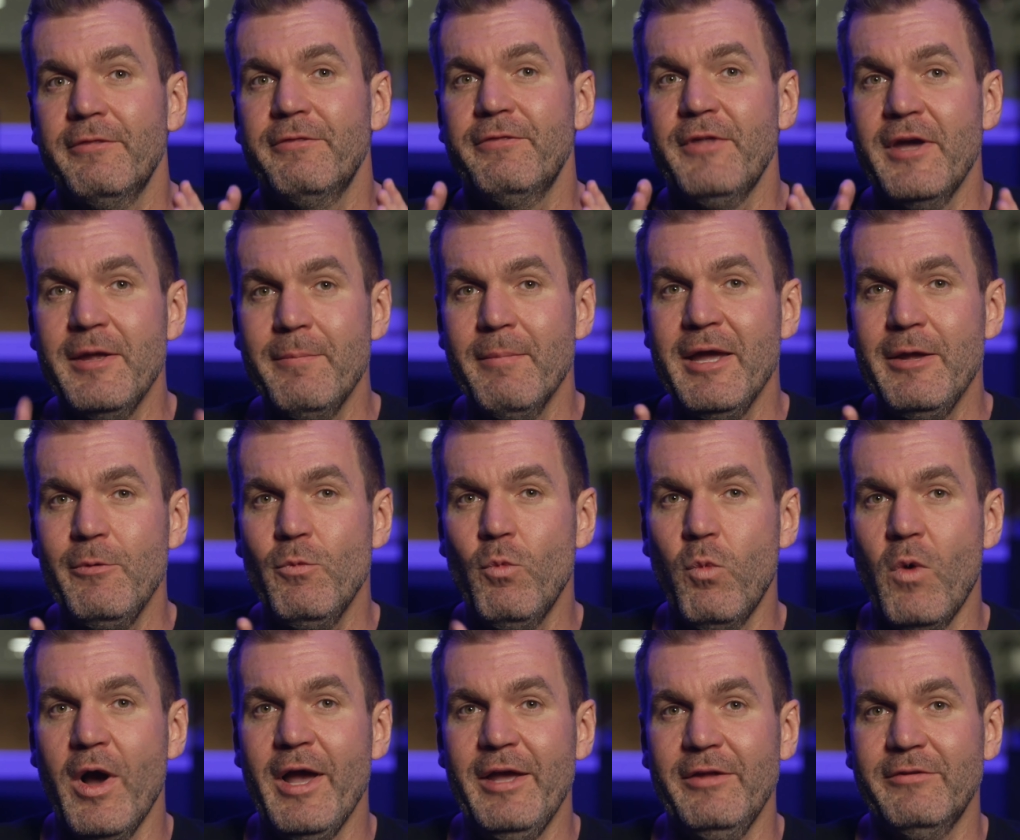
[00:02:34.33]
They may
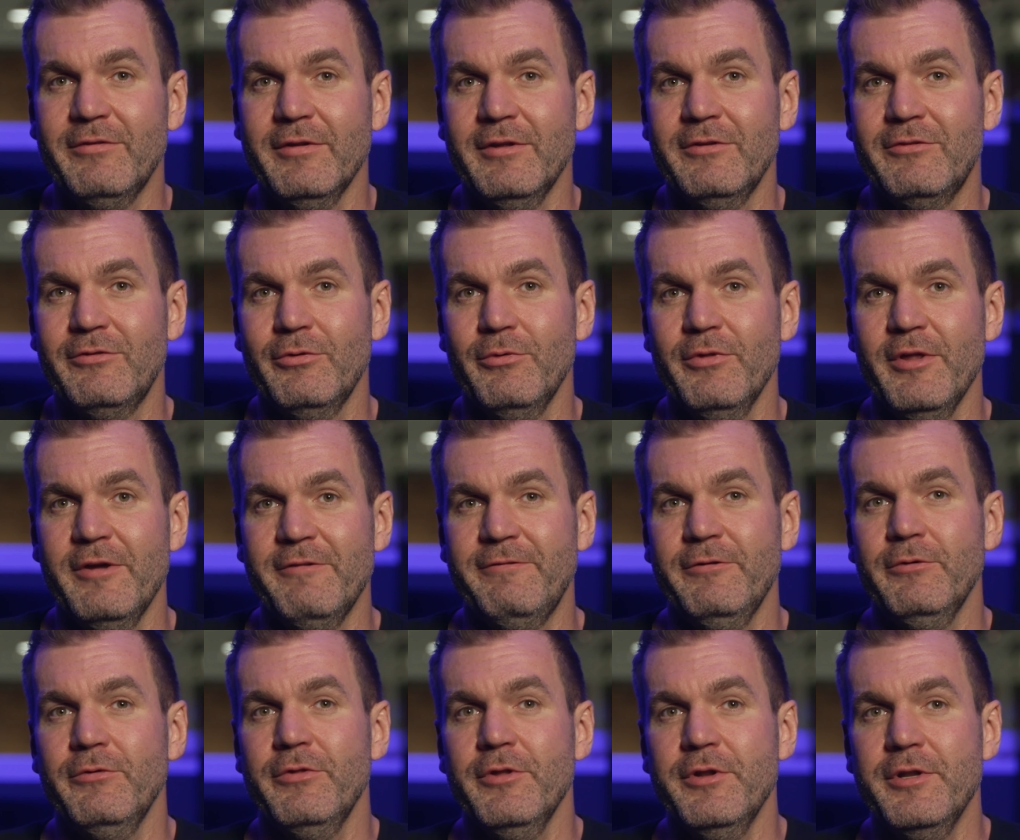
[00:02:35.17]
wait until they
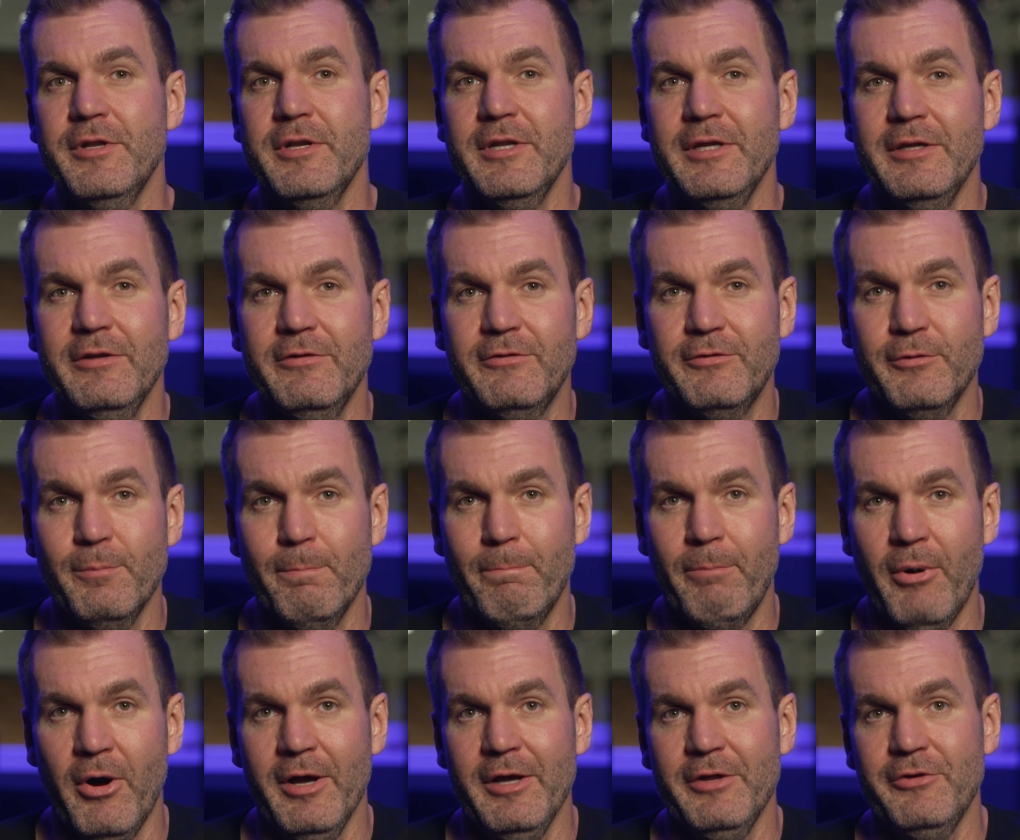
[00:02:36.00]
feel the need to
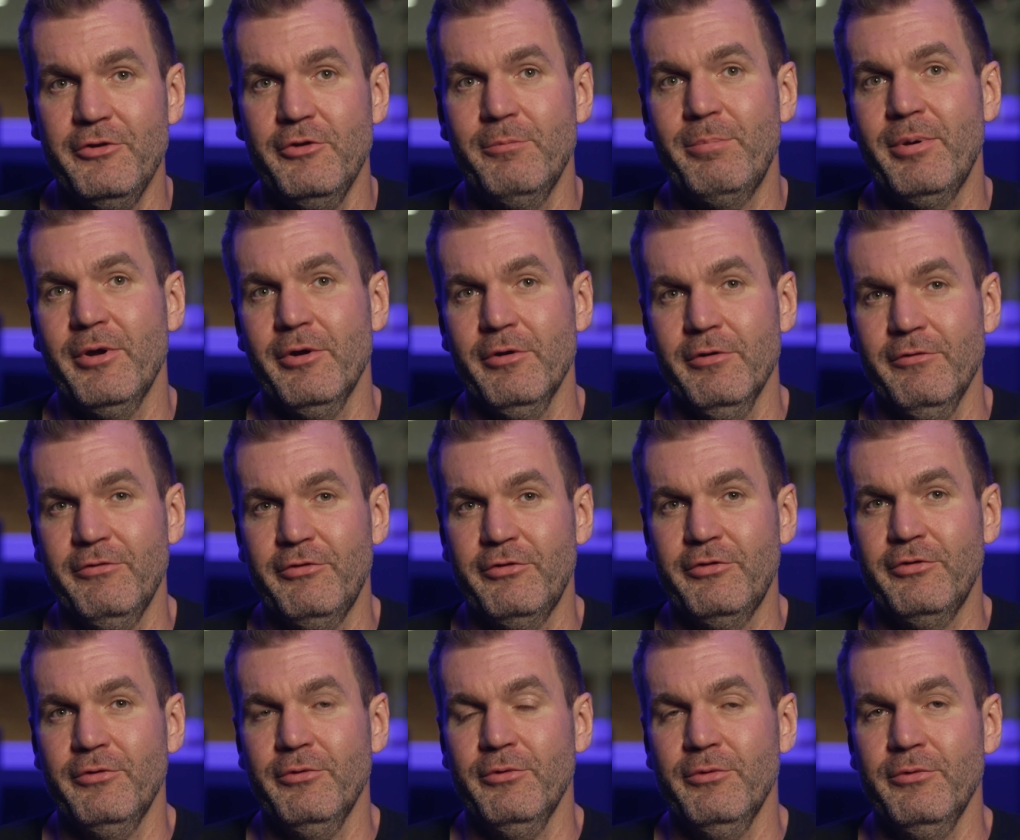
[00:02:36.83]
buy a new pair of
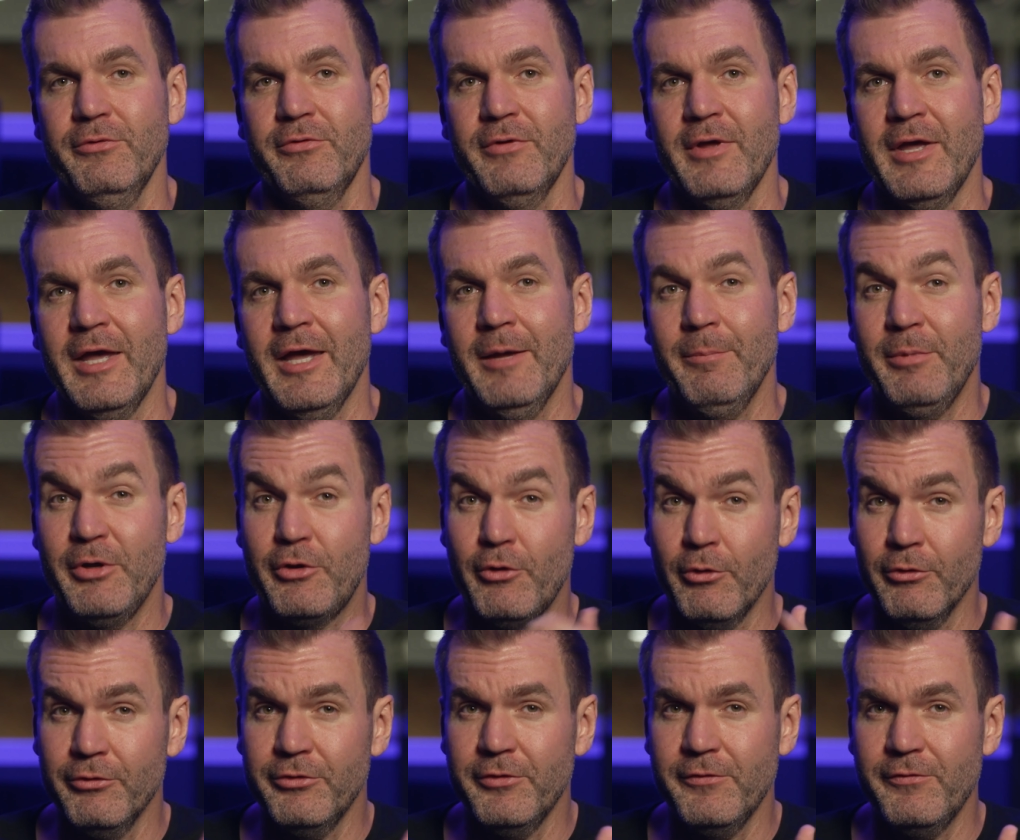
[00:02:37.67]
shoes, and
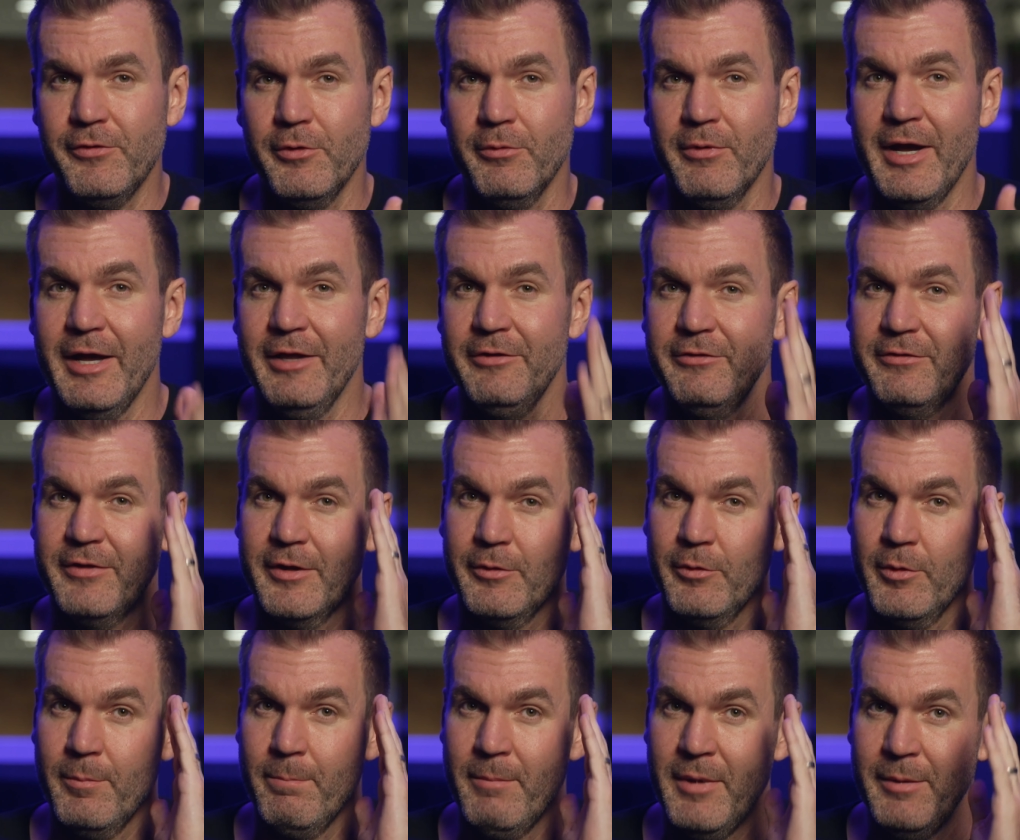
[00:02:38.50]
because of your ads,
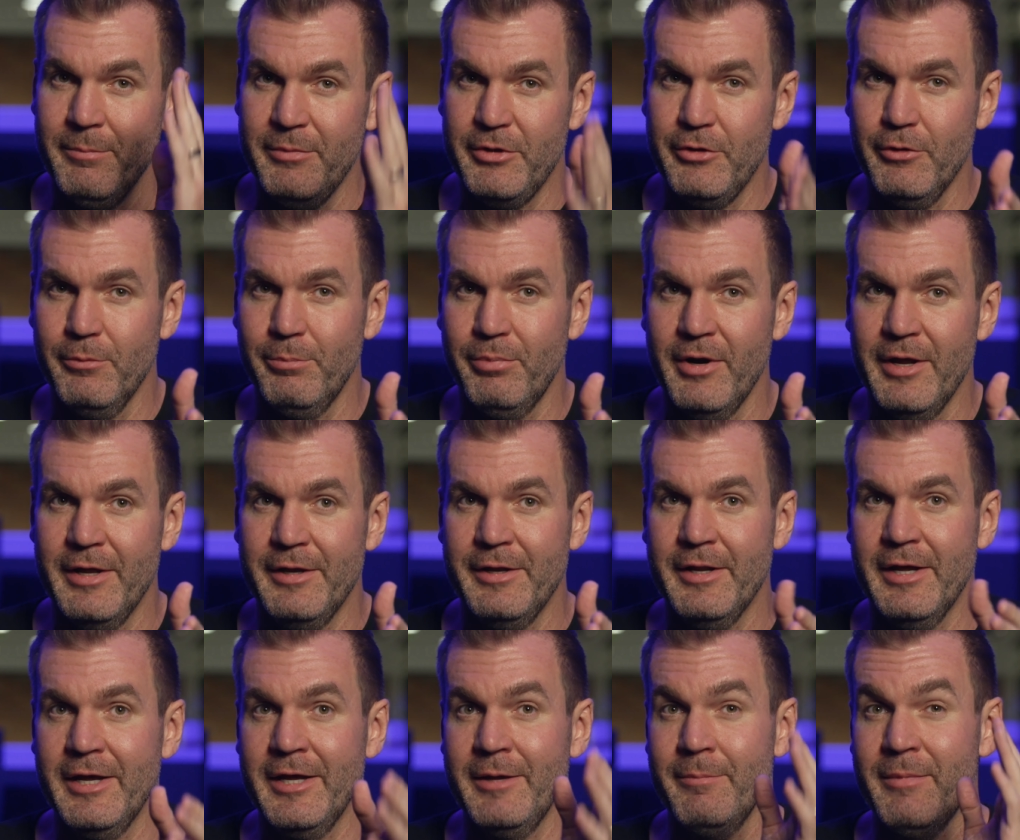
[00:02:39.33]
they remember your
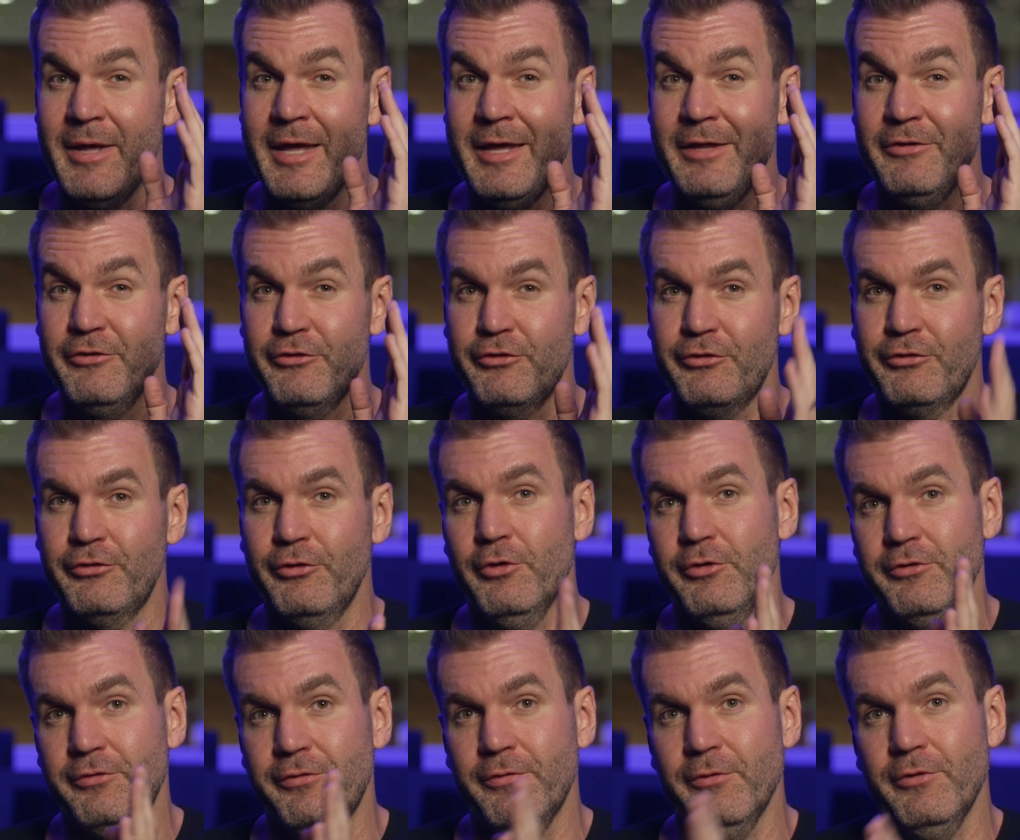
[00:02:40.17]
brand name and
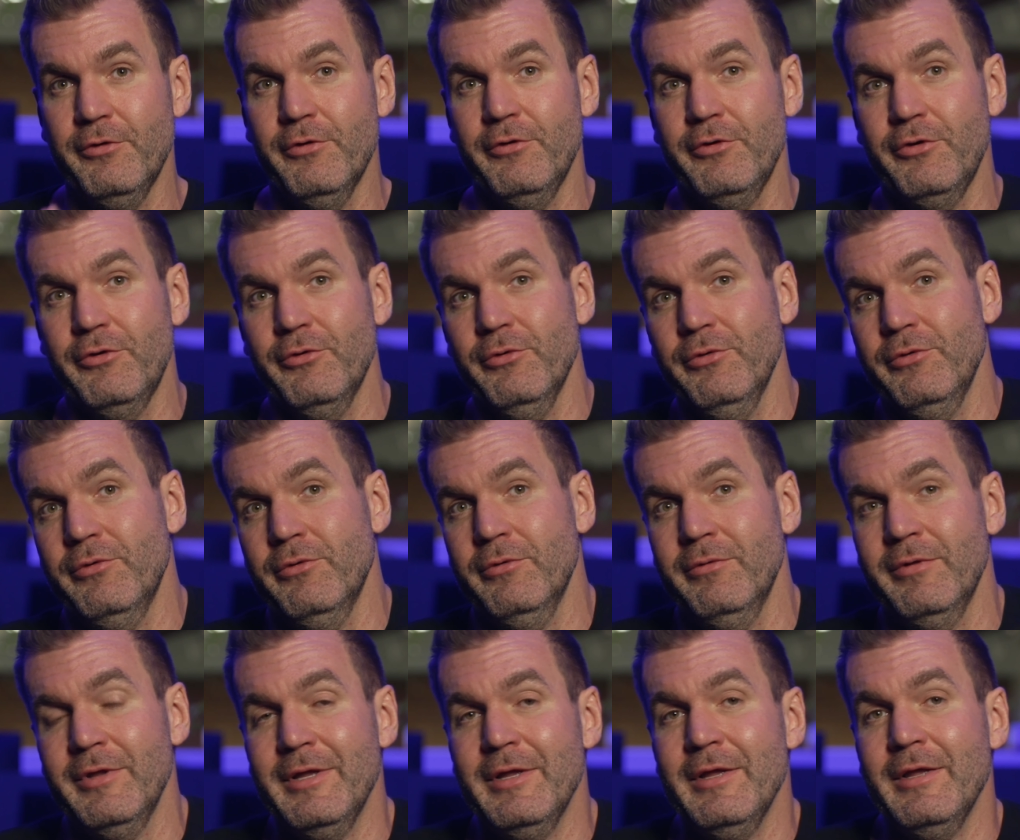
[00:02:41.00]
search for it on
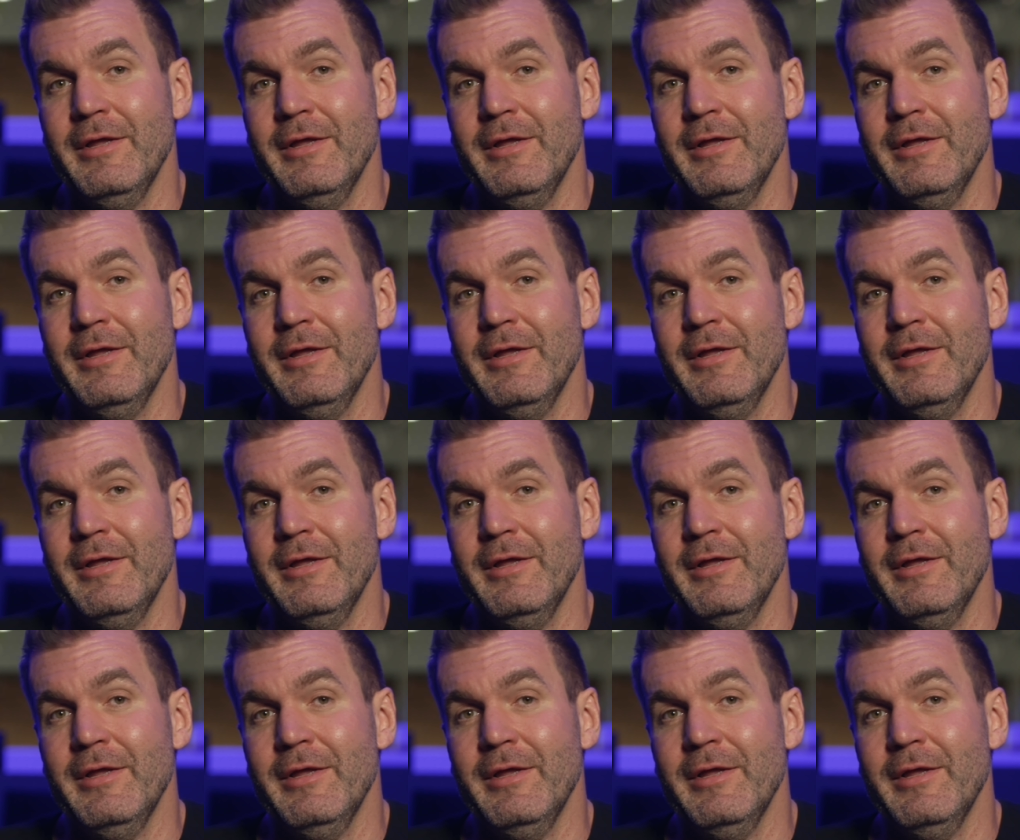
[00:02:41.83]
Google.